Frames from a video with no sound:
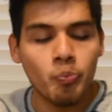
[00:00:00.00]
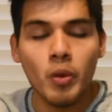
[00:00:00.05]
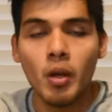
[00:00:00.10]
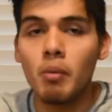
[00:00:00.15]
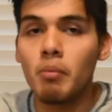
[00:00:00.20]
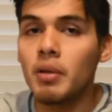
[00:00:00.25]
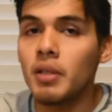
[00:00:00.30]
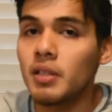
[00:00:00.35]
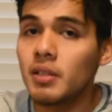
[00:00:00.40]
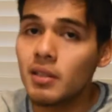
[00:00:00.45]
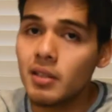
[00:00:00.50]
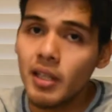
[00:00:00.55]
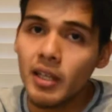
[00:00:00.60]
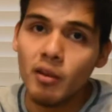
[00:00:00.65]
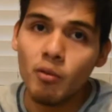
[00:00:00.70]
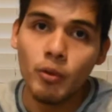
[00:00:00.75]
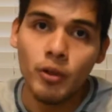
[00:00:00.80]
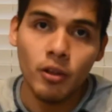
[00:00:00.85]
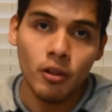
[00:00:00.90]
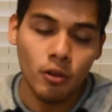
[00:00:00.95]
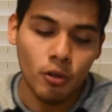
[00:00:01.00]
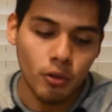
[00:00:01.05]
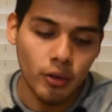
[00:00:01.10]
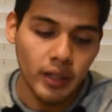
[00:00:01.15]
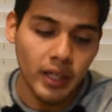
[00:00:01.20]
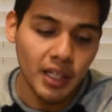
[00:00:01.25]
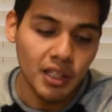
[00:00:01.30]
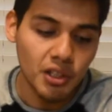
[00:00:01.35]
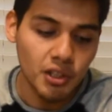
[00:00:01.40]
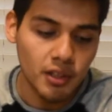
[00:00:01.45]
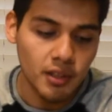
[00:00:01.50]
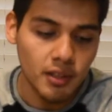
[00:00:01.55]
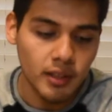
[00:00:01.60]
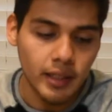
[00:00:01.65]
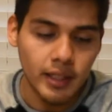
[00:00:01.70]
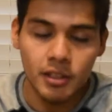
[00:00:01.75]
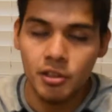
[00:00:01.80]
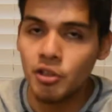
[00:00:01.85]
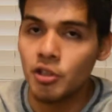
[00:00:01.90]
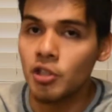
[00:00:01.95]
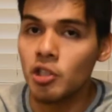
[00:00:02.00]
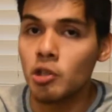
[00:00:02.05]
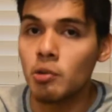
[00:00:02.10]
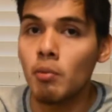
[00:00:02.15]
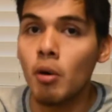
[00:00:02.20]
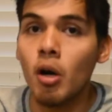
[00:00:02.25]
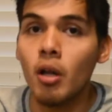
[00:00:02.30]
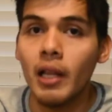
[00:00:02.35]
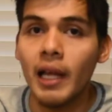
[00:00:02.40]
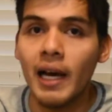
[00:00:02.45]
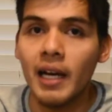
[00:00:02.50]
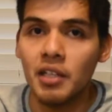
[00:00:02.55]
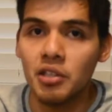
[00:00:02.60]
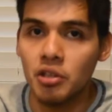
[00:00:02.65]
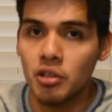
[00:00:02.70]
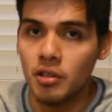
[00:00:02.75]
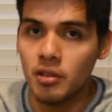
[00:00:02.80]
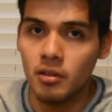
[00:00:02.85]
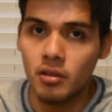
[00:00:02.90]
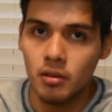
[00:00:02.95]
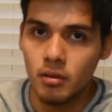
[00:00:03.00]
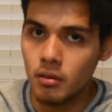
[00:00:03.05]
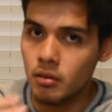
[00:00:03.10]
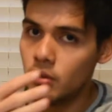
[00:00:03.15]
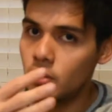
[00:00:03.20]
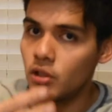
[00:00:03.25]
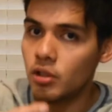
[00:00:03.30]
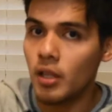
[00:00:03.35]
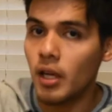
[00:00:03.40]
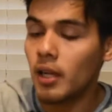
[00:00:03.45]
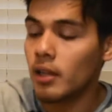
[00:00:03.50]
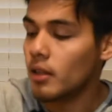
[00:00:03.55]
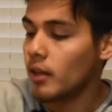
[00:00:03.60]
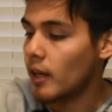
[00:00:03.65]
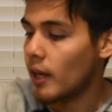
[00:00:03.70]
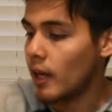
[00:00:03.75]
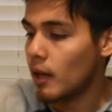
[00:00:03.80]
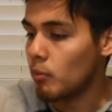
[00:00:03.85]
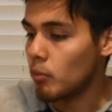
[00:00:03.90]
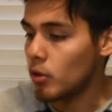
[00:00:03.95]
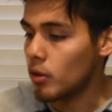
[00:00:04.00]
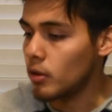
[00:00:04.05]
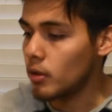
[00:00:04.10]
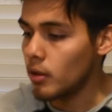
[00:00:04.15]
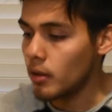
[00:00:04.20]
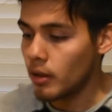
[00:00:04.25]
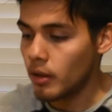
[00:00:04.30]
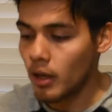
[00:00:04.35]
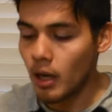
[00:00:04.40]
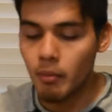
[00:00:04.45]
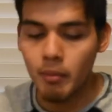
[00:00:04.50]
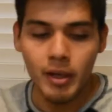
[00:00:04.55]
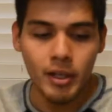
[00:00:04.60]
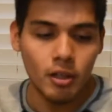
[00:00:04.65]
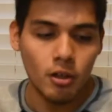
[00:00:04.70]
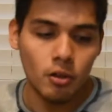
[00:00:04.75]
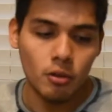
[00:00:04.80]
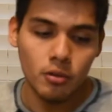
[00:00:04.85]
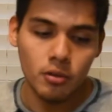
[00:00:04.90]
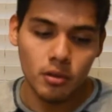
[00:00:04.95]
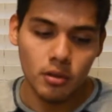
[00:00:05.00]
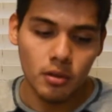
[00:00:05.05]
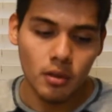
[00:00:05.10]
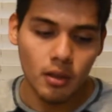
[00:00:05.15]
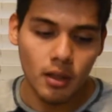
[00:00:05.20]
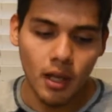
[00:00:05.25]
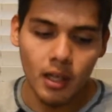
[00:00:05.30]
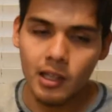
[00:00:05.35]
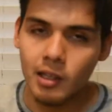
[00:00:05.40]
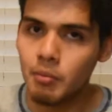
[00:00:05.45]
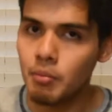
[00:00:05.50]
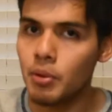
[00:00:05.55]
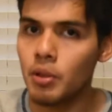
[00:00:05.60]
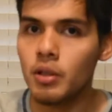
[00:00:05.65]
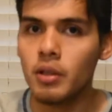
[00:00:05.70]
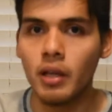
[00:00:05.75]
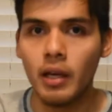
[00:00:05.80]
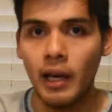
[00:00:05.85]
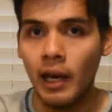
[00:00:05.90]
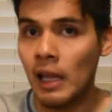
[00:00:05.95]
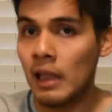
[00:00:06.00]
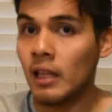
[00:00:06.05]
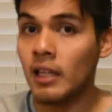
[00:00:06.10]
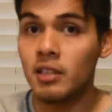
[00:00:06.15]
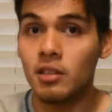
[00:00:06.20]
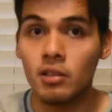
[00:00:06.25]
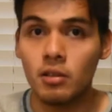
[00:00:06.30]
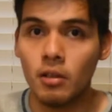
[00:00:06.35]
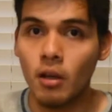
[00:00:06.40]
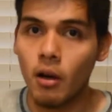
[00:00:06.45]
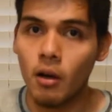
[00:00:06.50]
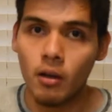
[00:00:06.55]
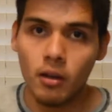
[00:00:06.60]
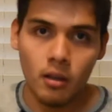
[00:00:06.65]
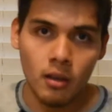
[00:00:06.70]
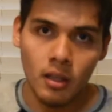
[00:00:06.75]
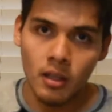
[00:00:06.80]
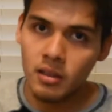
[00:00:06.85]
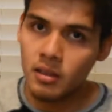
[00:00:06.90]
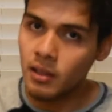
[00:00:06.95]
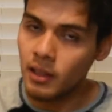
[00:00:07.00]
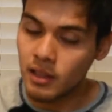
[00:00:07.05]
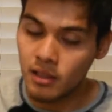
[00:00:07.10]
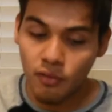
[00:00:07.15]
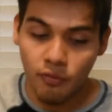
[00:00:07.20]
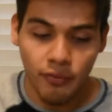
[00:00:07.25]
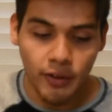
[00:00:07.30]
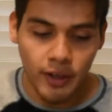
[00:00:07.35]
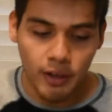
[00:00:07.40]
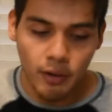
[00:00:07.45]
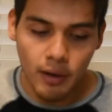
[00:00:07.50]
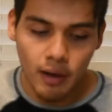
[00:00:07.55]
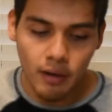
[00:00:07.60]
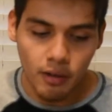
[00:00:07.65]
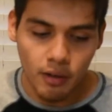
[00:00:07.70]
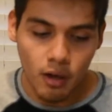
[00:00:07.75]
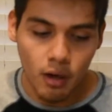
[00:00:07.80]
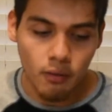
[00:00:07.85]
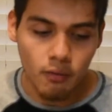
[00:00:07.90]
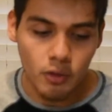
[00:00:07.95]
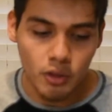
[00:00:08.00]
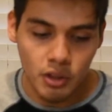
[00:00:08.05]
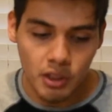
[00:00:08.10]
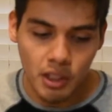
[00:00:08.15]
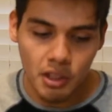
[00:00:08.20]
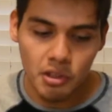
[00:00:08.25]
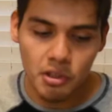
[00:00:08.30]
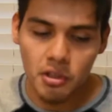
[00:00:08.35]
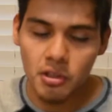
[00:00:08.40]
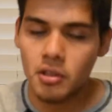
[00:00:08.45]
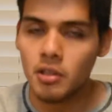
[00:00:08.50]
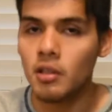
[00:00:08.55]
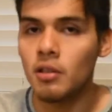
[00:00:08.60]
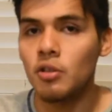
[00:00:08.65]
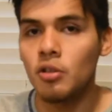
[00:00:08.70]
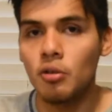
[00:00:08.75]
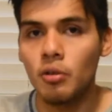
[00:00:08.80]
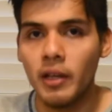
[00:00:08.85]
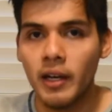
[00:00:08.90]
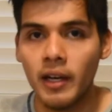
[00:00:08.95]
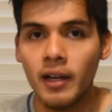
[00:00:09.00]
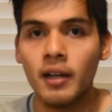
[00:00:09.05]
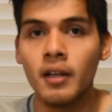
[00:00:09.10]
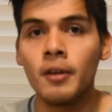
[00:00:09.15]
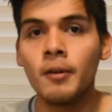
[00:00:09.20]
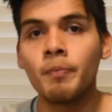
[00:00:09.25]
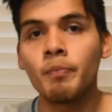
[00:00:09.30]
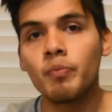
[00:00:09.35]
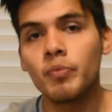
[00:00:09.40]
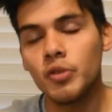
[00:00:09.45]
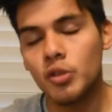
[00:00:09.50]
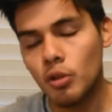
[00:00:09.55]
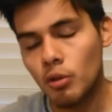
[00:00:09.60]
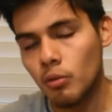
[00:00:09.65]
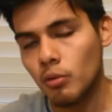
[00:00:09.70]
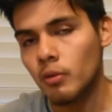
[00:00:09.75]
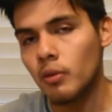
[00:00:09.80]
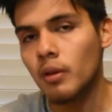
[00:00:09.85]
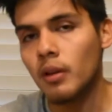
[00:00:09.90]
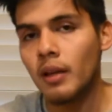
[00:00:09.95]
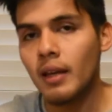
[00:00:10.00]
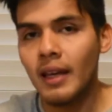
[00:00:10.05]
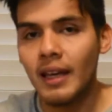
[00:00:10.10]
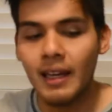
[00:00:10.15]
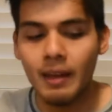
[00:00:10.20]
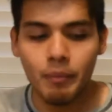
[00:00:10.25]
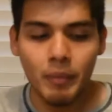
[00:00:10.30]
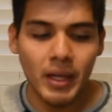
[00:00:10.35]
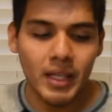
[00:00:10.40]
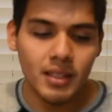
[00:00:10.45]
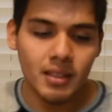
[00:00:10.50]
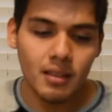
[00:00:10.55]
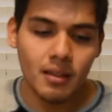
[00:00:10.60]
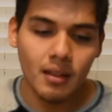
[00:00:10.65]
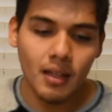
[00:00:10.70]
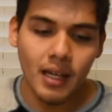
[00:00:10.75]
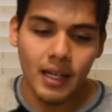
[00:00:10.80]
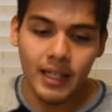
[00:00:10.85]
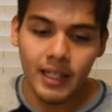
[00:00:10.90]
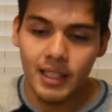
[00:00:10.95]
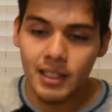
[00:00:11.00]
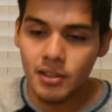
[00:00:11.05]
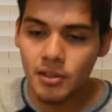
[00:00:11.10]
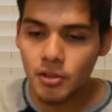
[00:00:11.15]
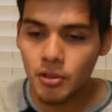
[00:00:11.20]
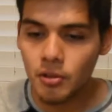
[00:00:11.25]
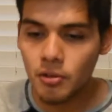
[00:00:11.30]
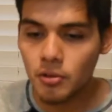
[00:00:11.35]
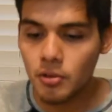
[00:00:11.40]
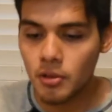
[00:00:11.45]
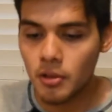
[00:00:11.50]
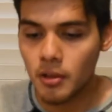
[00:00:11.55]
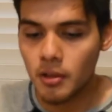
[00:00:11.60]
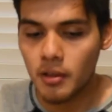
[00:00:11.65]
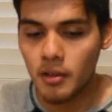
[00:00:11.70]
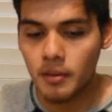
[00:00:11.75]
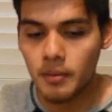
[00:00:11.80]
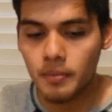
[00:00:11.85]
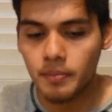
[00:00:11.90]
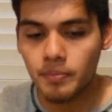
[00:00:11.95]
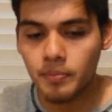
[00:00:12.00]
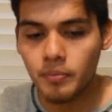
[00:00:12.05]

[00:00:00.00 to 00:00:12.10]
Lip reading: But instead, with the creation, it's just small actions. Just got the camera, got my notes, got the book, and let's talk. Let's figure out a conversation to do that. So it makes it a lot easier to